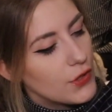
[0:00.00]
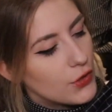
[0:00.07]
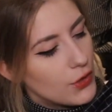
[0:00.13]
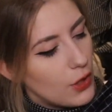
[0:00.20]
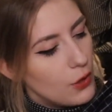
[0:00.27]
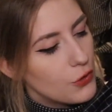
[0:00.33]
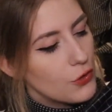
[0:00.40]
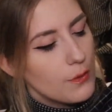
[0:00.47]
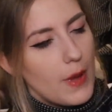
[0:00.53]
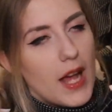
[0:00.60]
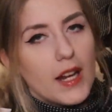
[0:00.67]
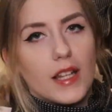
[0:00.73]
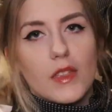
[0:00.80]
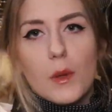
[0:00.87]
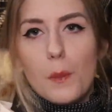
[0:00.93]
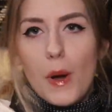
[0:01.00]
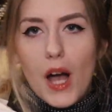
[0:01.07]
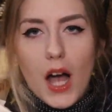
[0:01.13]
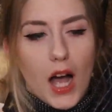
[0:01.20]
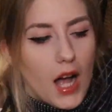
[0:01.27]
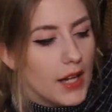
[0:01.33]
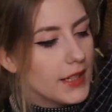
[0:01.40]
so dramatic, the
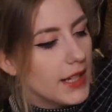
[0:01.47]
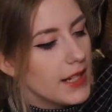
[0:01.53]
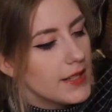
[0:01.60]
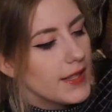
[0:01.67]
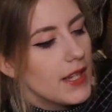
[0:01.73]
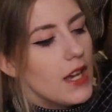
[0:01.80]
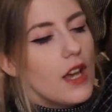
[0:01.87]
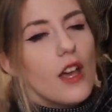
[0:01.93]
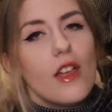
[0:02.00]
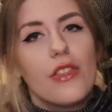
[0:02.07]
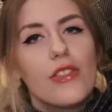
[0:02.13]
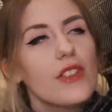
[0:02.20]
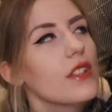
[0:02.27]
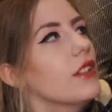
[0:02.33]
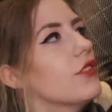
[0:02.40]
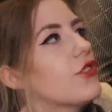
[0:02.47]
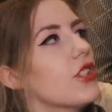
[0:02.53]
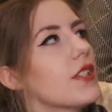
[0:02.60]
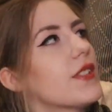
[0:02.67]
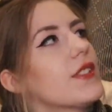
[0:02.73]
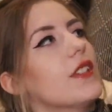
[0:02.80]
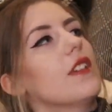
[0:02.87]
pockets,
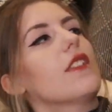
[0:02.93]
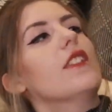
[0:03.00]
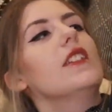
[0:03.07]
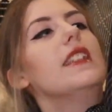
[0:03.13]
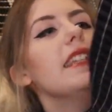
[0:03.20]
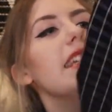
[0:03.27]
just the